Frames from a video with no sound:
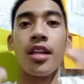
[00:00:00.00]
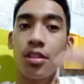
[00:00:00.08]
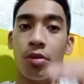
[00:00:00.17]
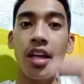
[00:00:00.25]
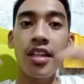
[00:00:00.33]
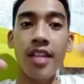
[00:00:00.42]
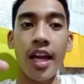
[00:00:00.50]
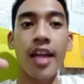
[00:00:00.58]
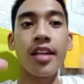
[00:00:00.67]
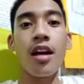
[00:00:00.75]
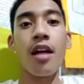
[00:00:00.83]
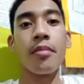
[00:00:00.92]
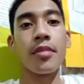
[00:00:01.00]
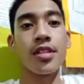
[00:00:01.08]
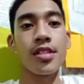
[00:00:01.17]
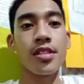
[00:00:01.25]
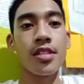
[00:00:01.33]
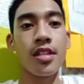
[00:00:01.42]
trade and
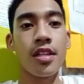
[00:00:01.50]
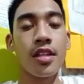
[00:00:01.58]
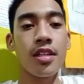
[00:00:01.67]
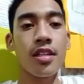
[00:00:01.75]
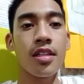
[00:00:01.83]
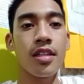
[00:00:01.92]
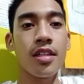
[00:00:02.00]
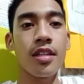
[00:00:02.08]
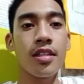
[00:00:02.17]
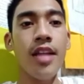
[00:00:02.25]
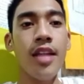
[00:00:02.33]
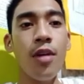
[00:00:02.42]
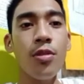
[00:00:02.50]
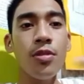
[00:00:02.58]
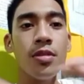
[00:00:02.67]
commerce. Now,